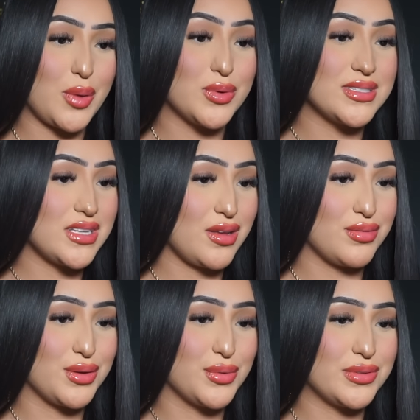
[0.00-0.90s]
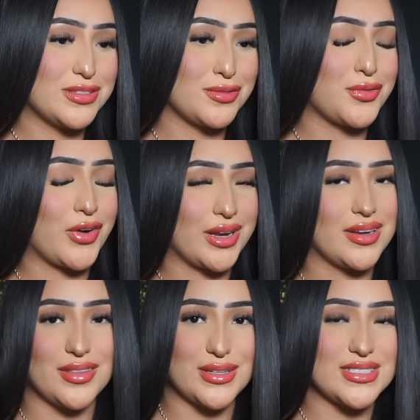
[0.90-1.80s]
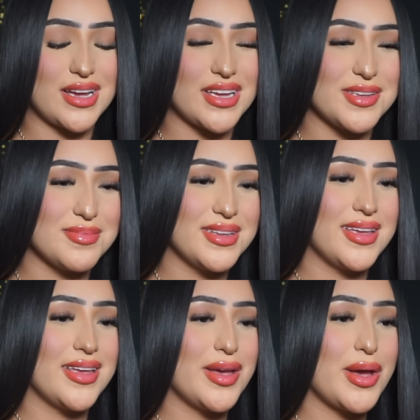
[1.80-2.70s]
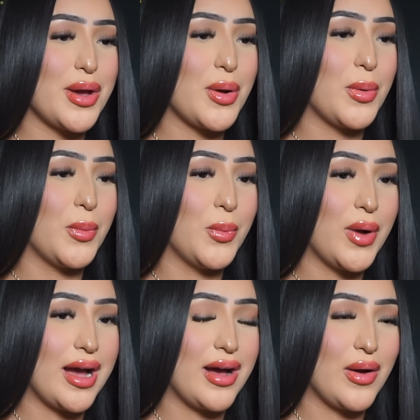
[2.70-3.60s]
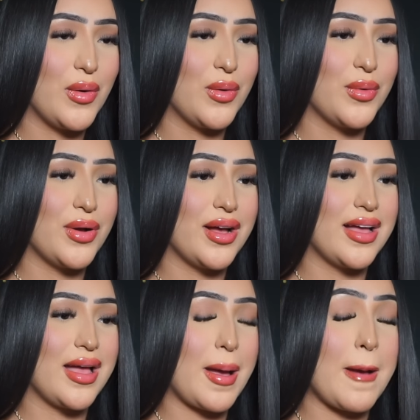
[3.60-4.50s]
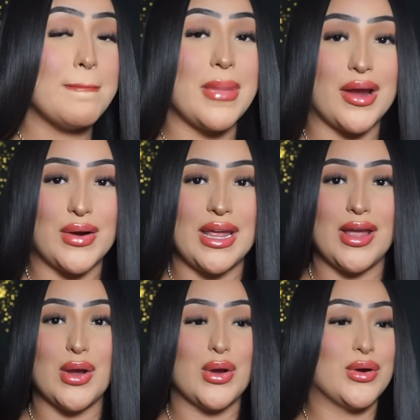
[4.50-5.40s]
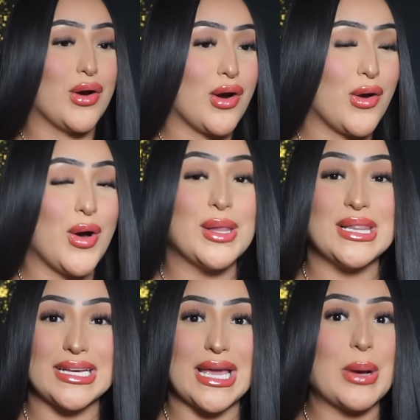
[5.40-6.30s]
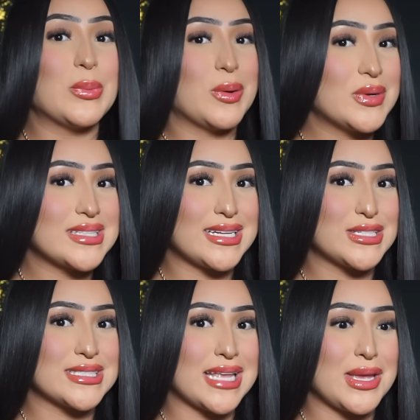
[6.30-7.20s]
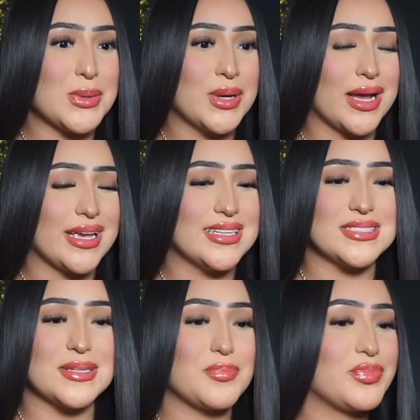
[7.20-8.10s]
I will save those for another time. Wow. Mary, girl, look at what was I just saying, you guys?